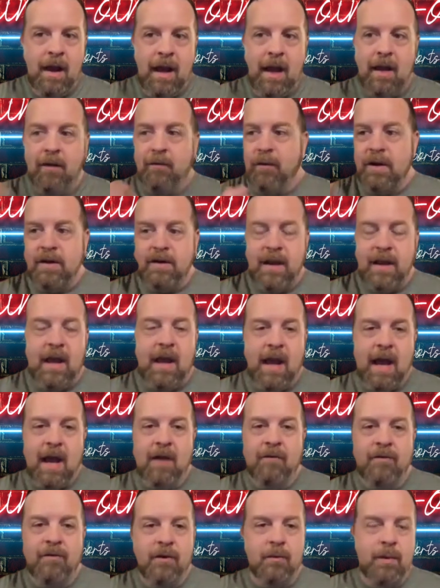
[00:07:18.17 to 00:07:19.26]
every day
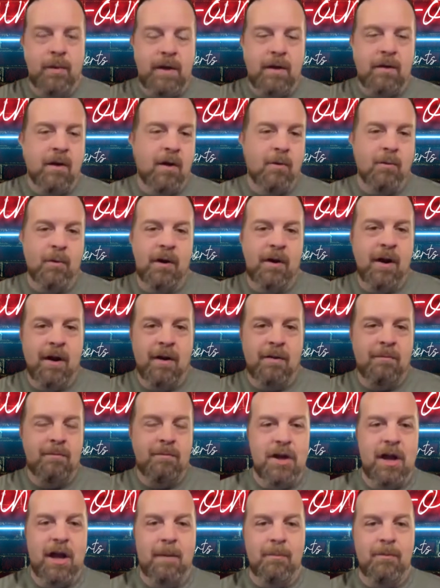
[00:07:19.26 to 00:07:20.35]
after we'd all work our
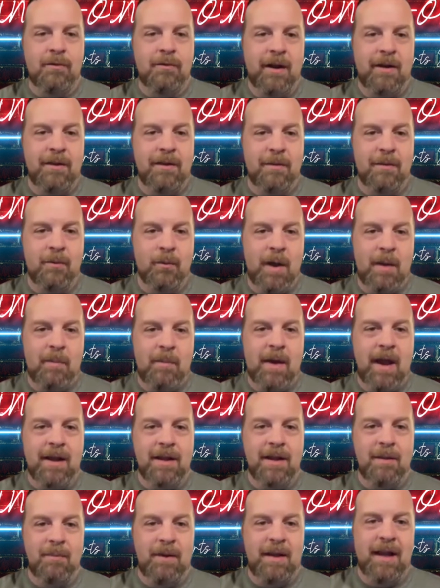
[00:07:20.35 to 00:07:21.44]
jobs, right? The way
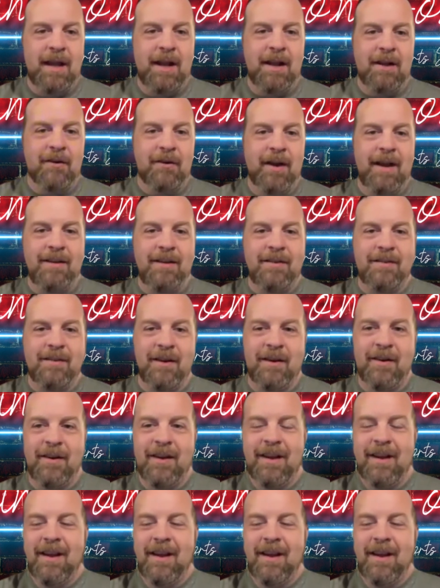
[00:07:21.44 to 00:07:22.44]
back in the beginning, right? So